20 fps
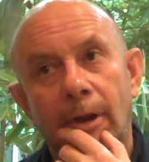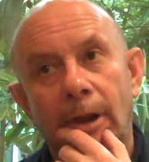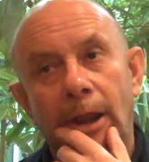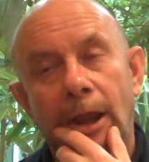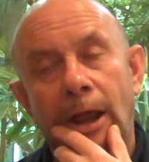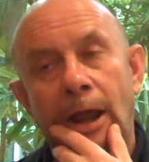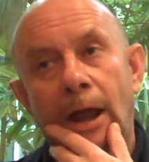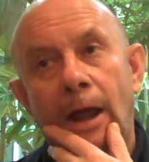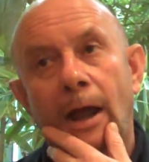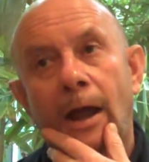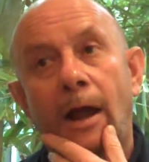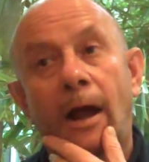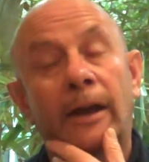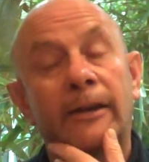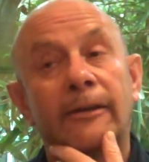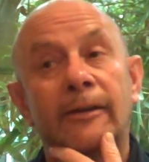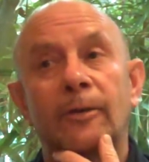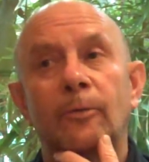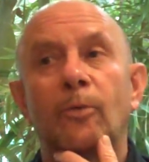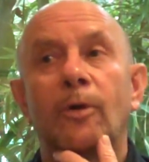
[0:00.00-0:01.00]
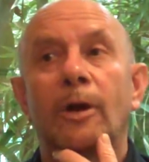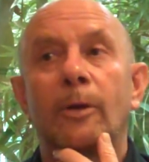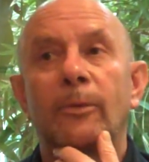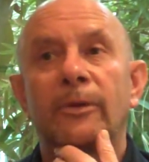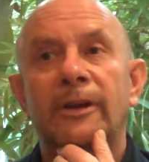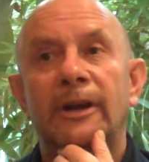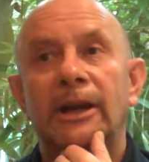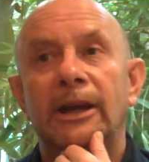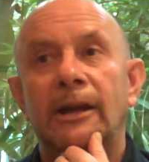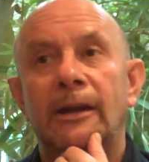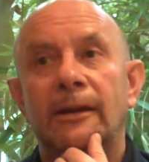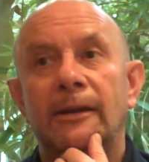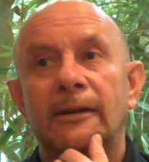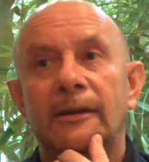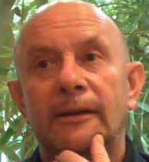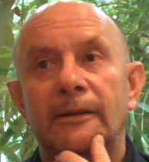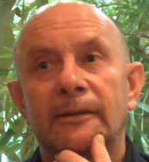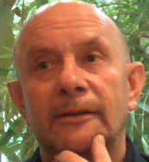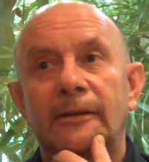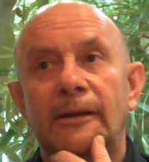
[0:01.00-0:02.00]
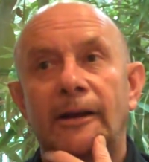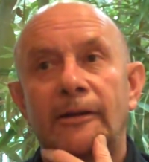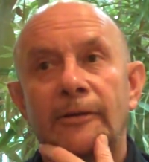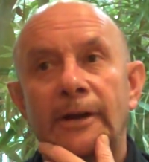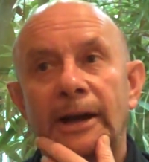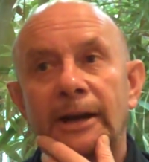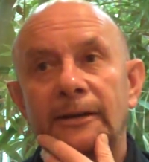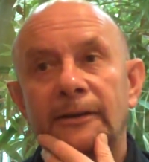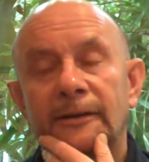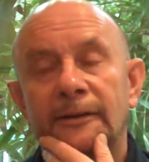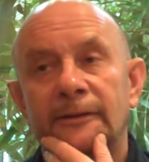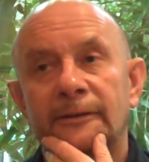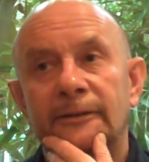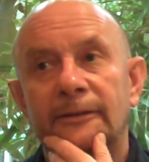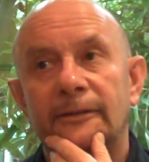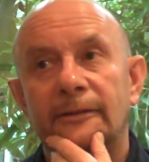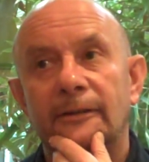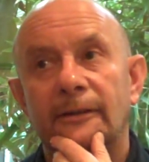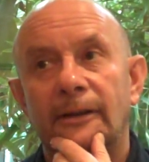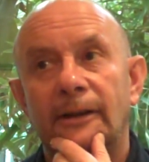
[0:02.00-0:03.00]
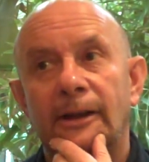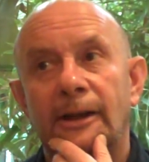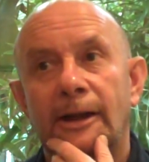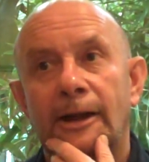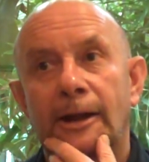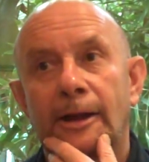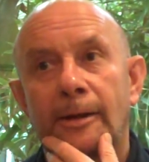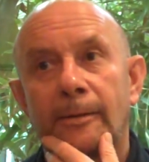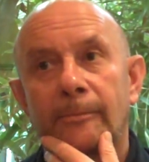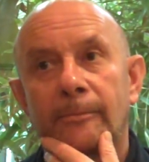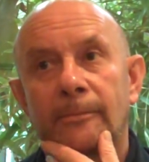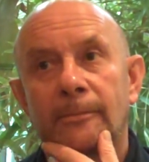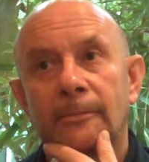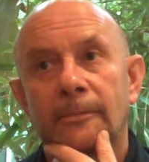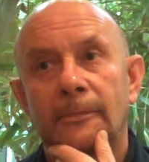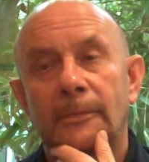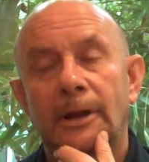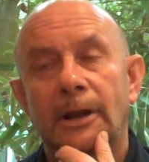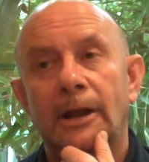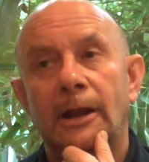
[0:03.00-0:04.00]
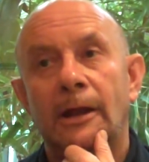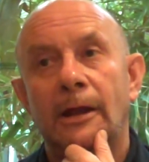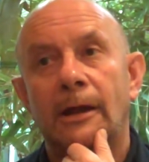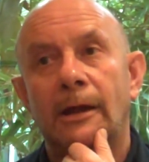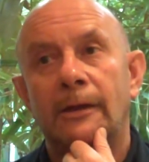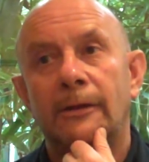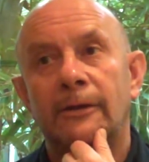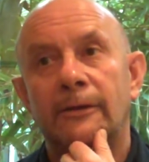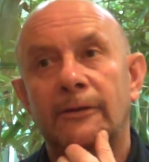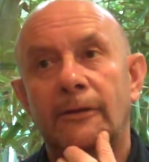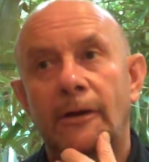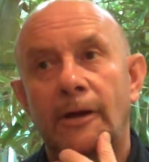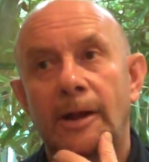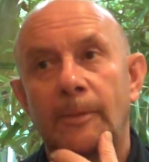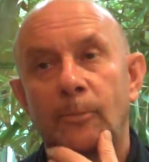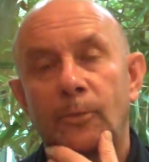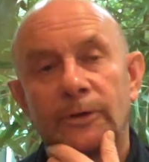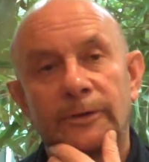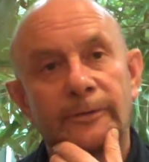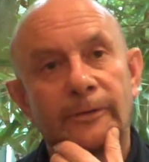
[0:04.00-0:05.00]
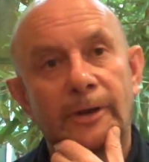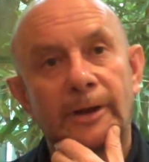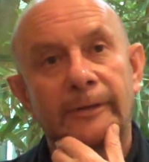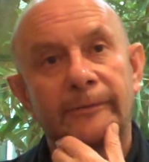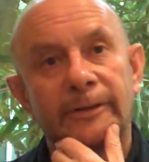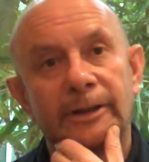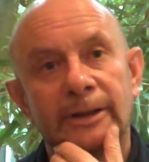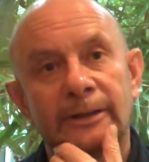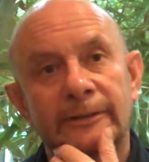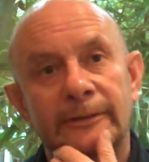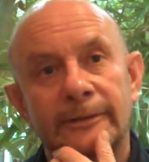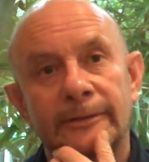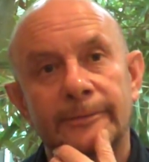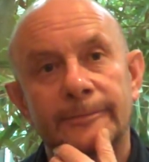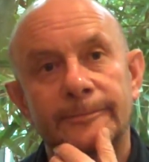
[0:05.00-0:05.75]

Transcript: I didn't work with any other directors. The time was 5 years.